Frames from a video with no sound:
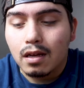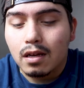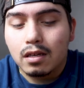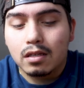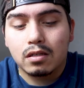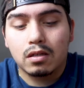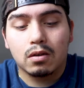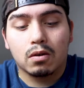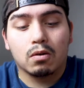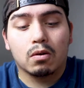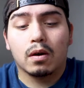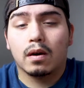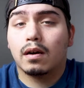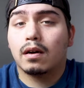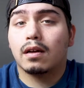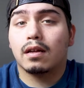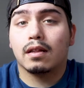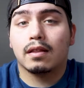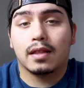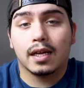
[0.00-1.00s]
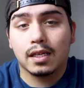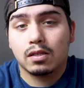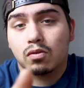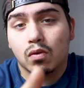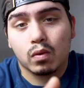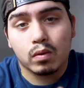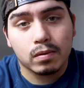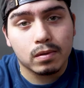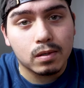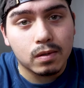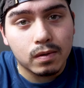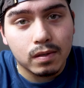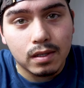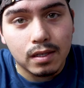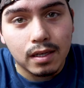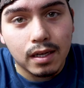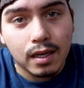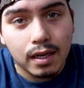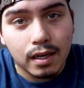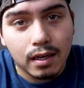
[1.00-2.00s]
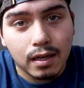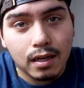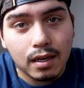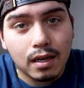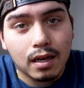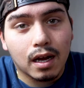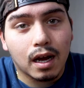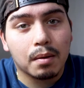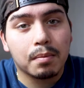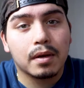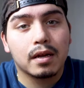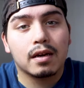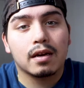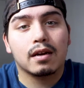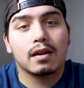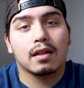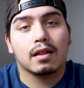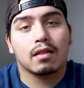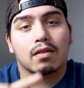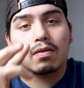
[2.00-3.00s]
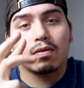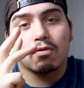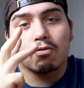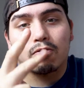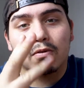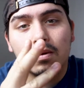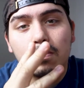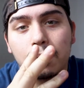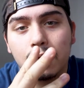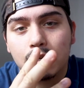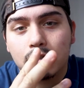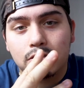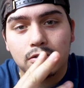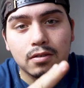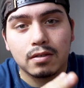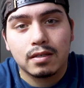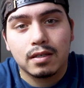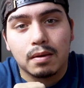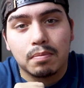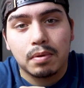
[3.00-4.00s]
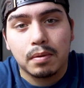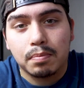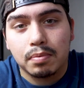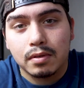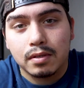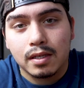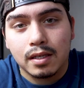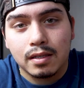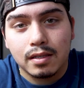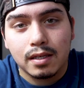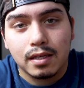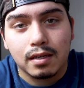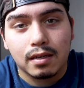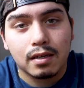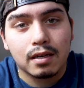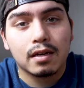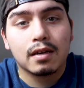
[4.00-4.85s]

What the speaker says: So that's what we're doing today. I'm editing 3 pictures that people sent in.